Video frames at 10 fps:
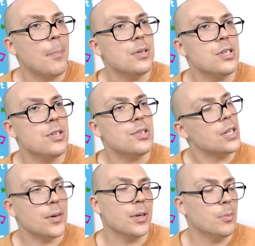happened to the
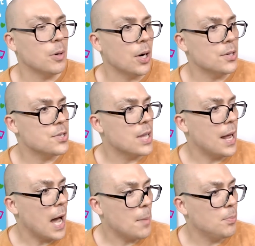cereal bars
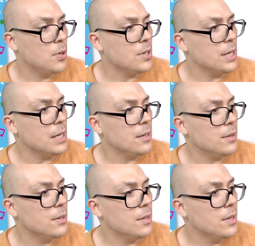that I put
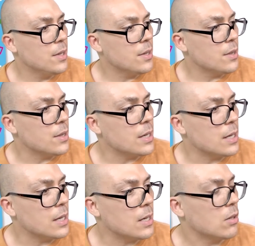in
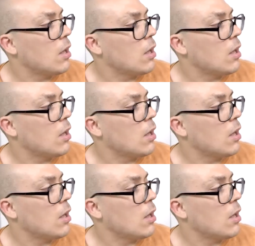the